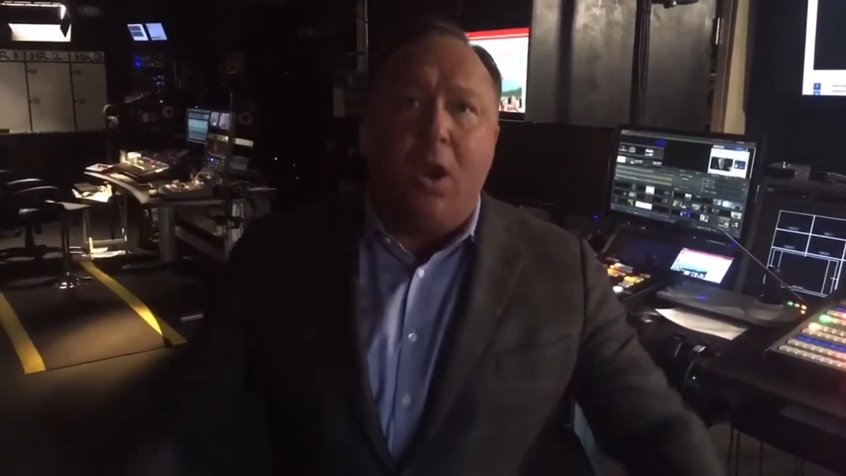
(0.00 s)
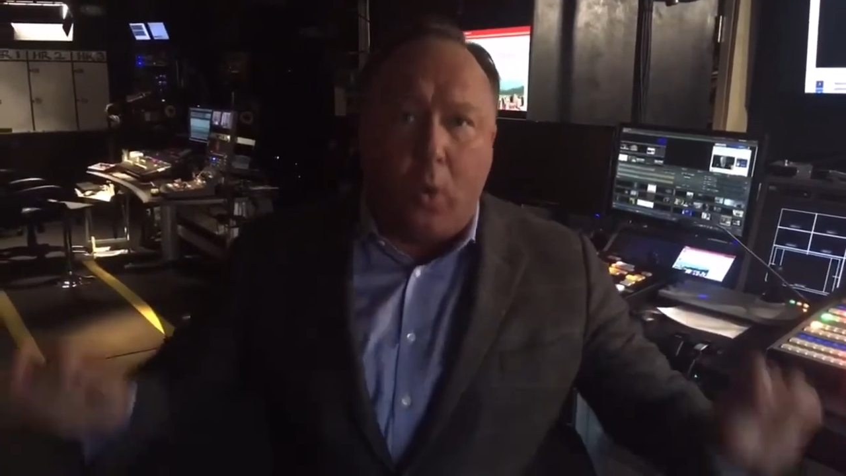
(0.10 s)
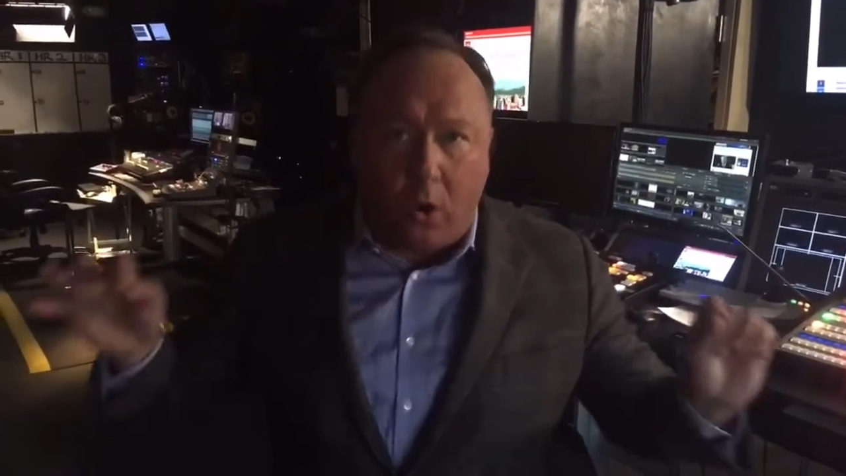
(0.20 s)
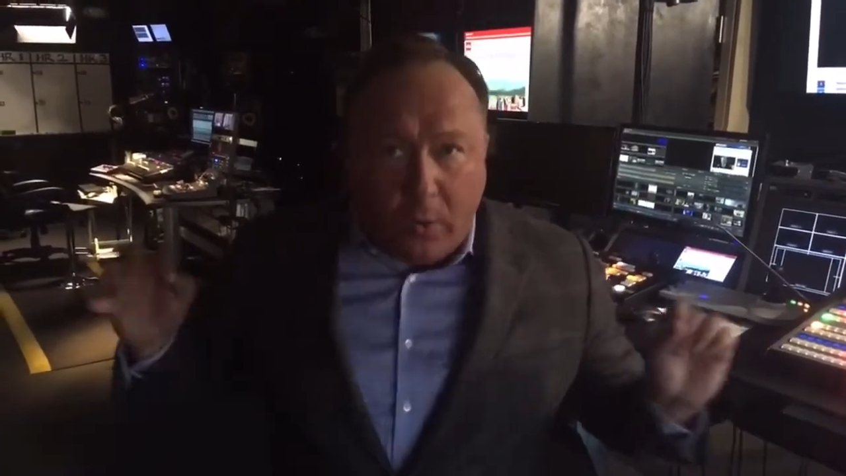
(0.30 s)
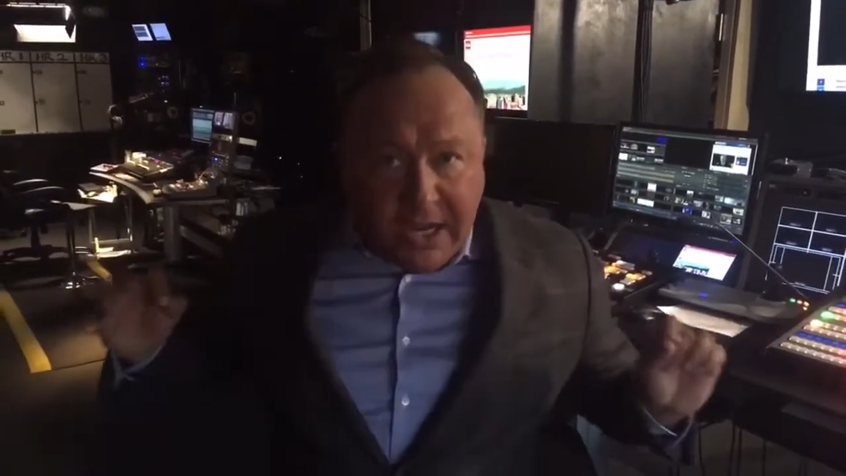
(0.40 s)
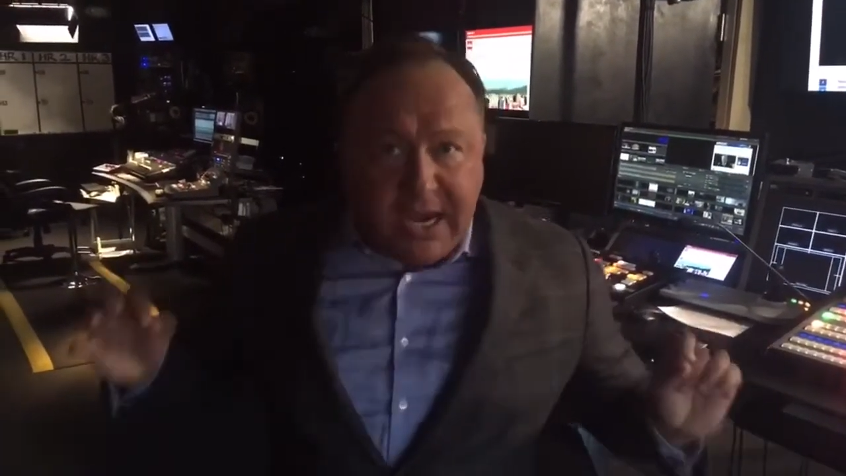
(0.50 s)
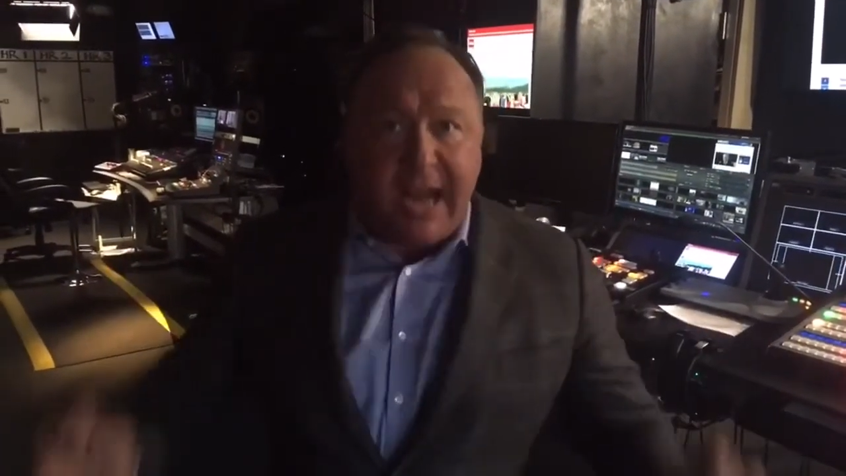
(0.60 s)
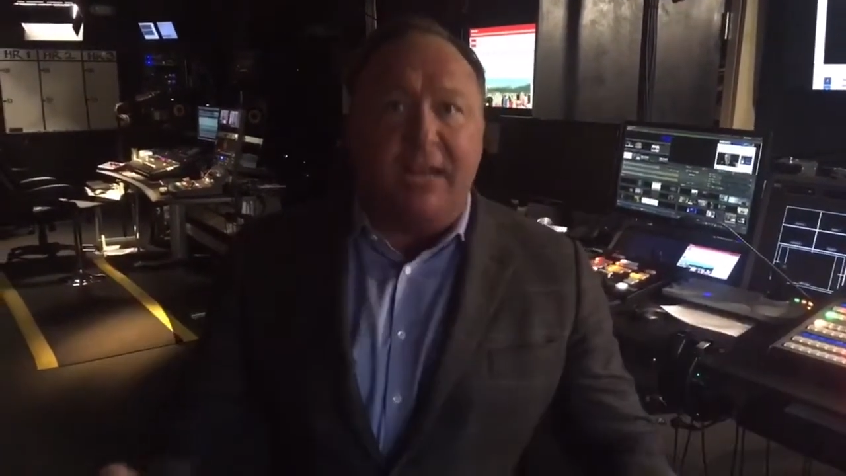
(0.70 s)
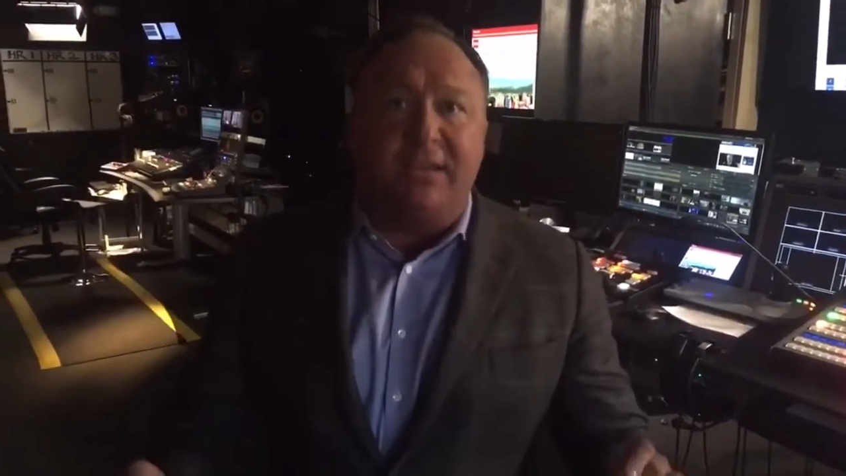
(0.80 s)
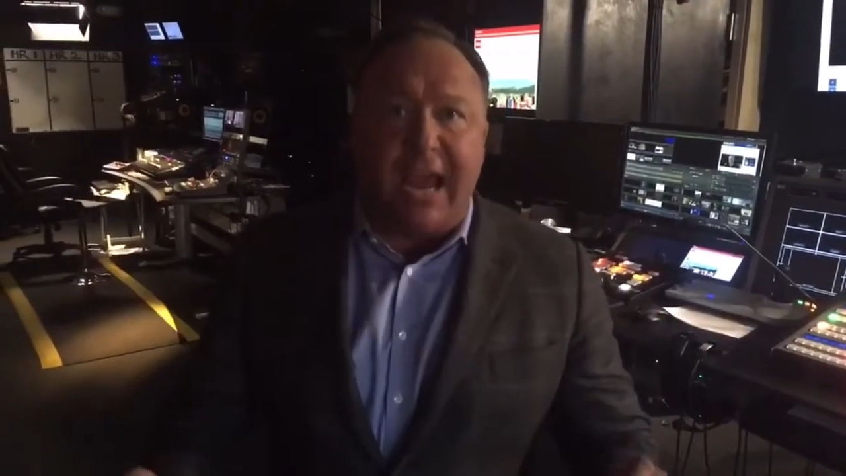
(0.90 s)
We're
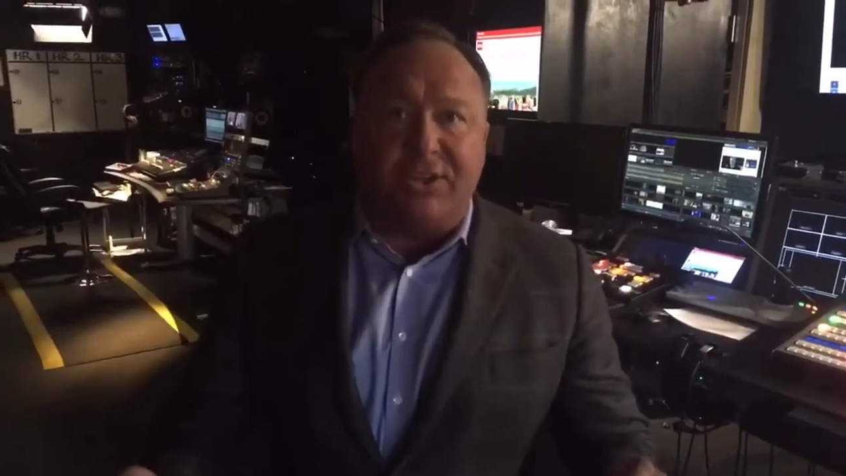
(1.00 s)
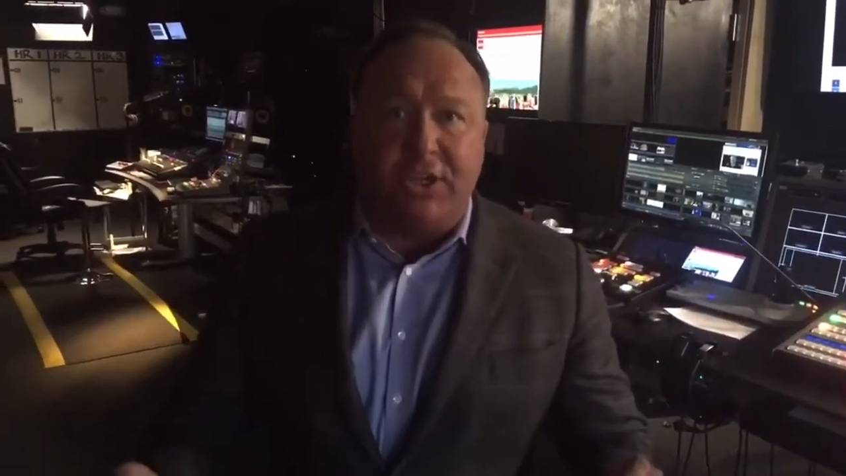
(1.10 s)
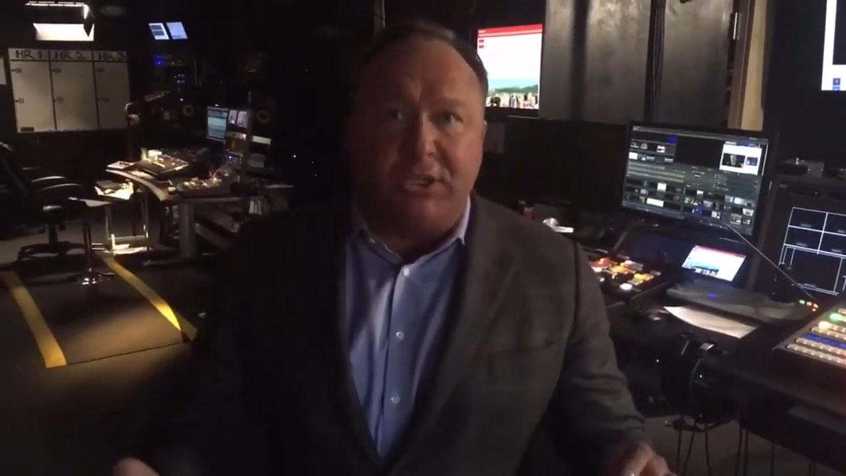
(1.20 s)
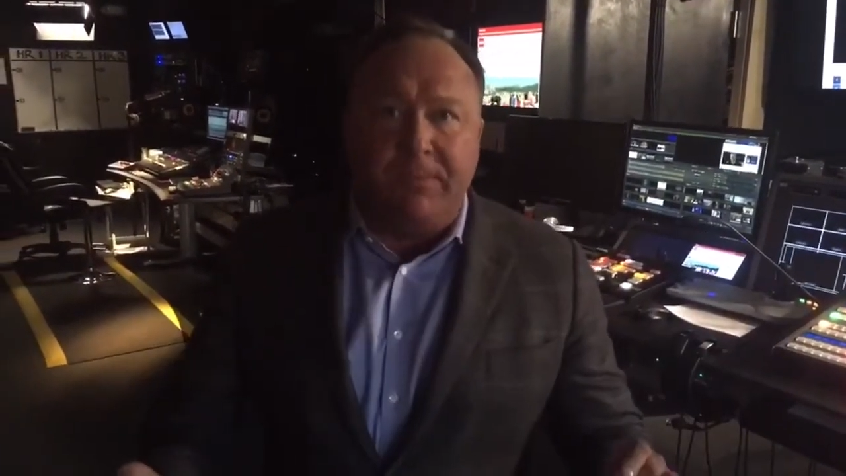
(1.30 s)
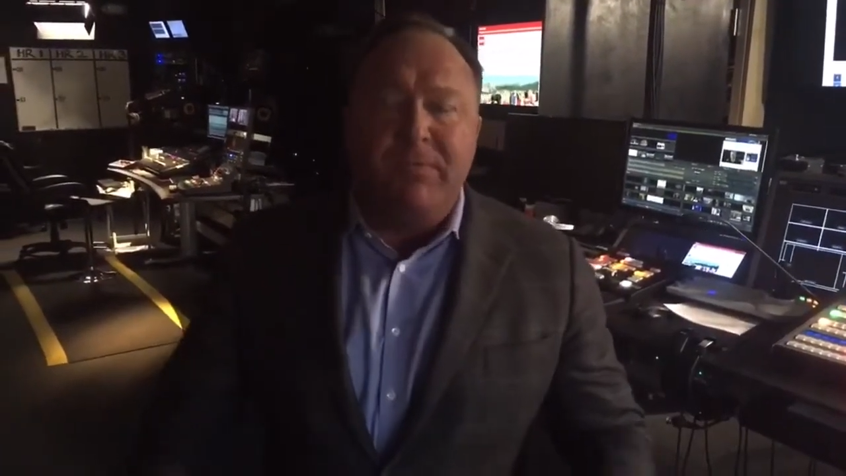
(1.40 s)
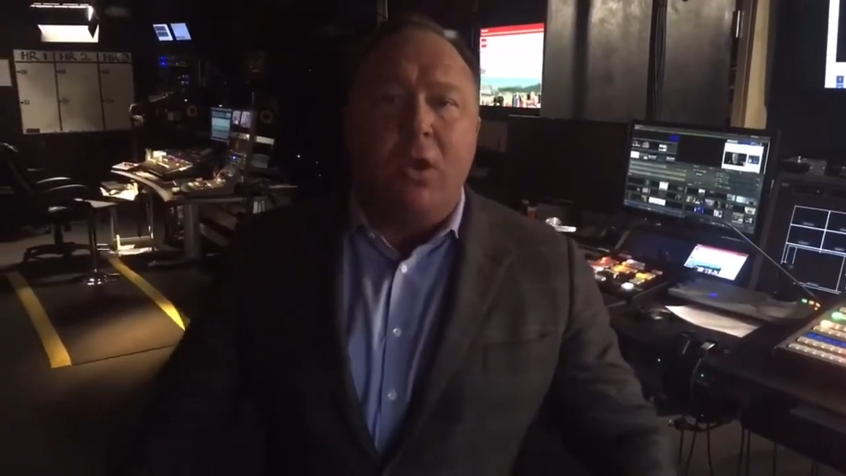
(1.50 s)
retaking Texas.